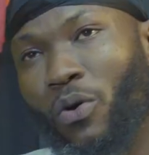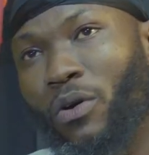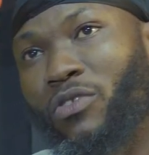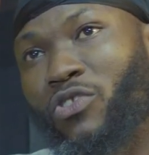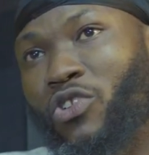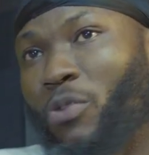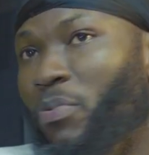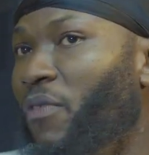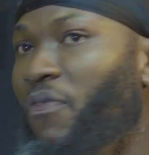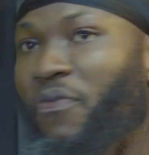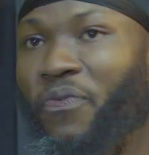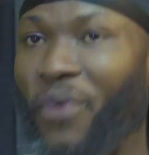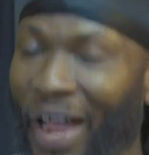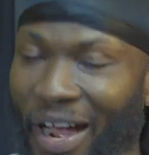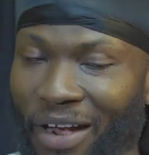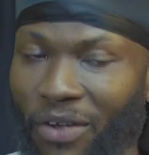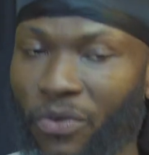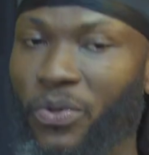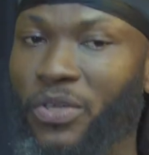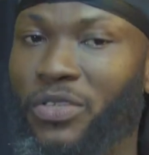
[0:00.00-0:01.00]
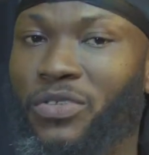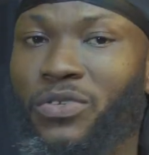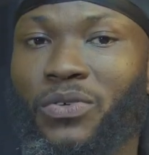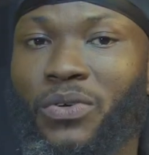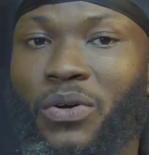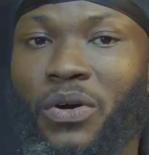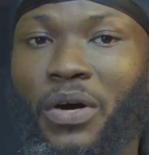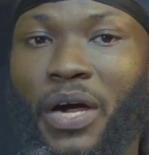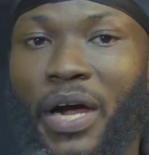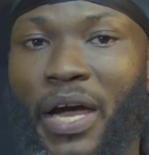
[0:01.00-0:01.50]
to be frank with
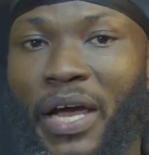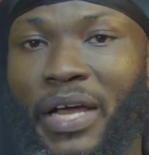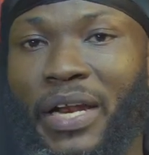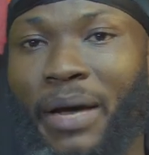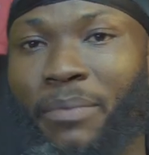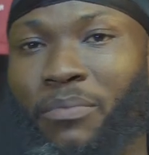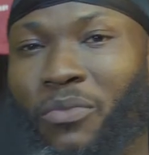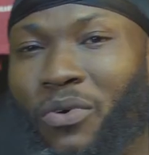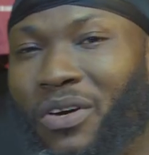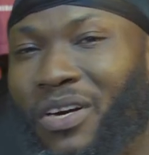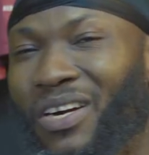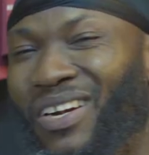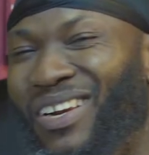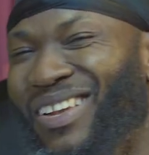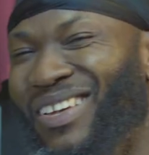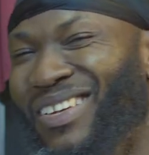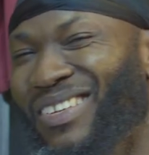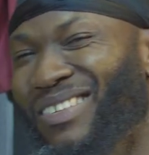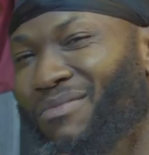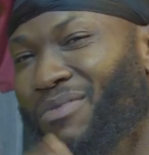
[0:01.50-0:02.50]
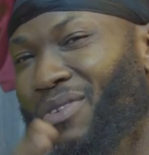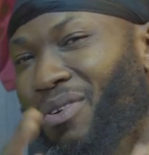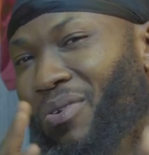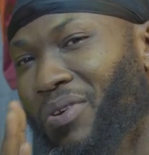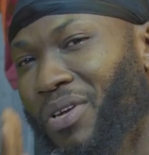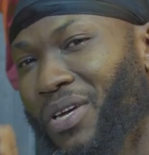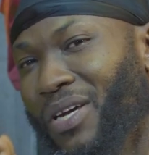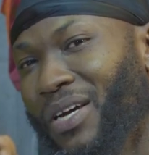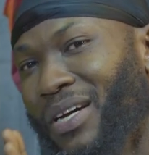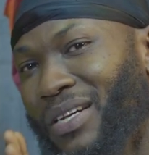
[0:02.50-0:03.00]
you, alright, I'm not really
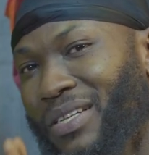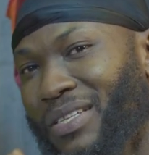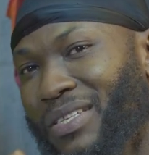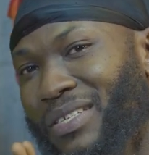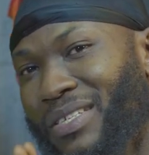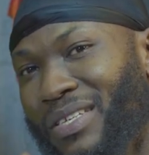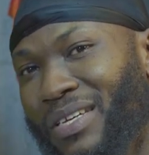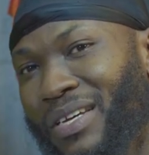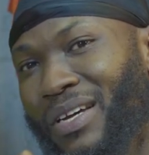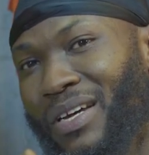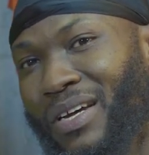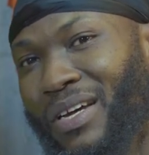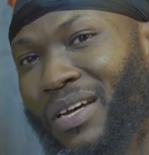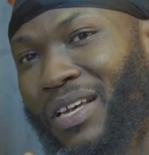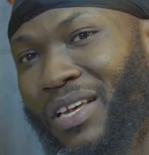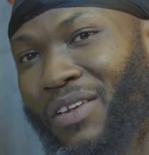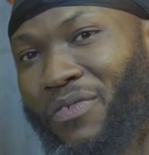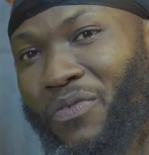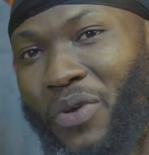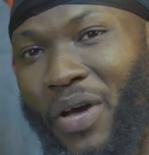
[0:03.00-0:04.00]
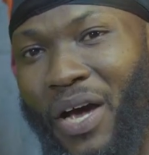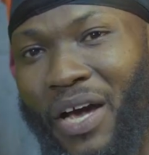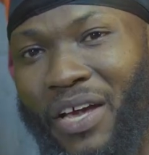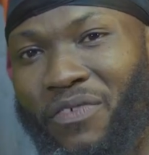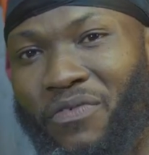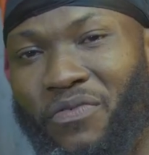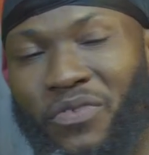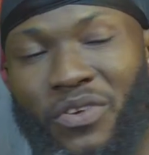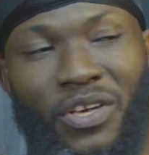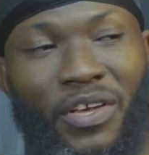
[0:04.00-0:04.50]
looking at if
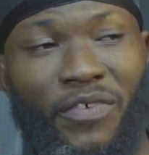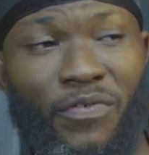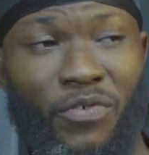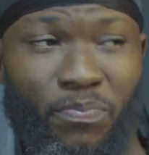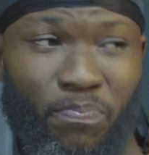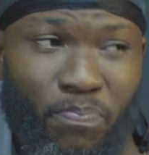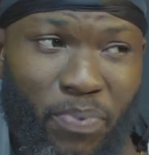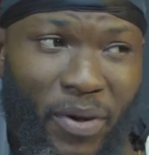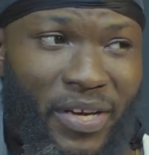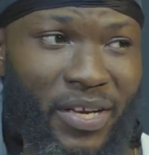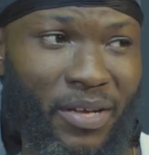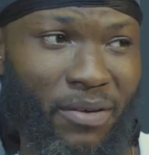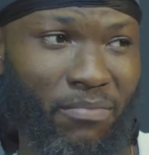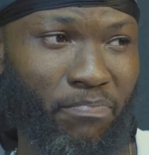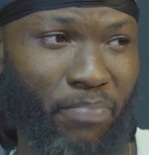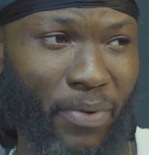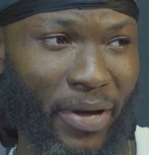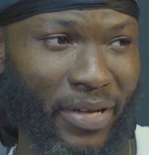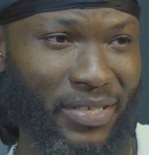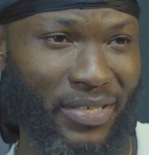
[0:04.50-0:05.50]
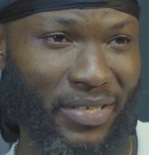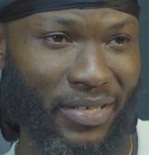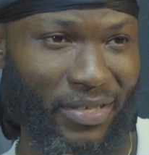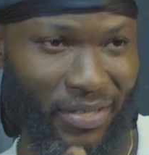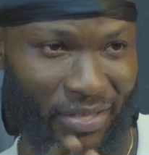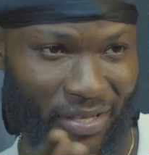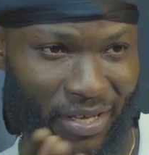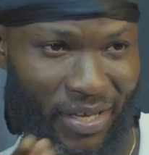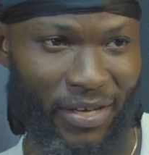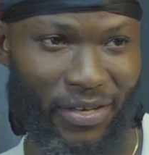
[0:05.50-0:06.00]
you play the betting
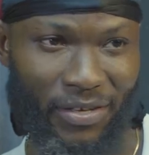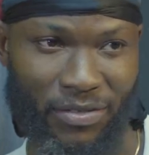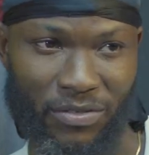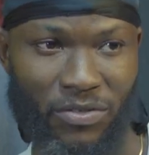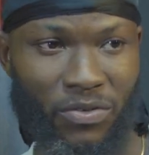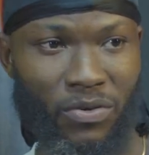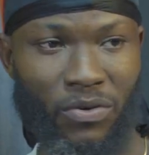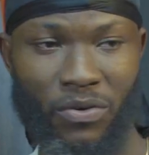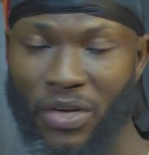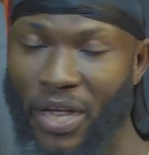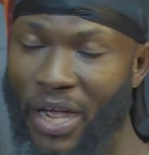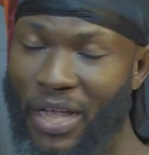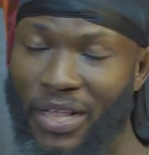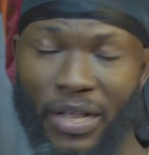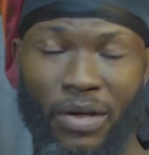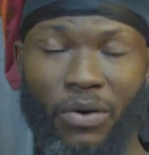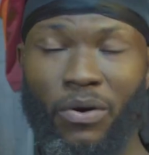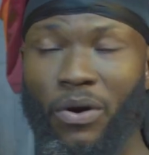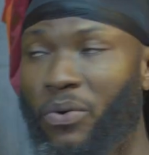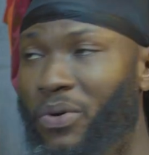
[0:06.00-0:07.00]
things. You know, guys, I always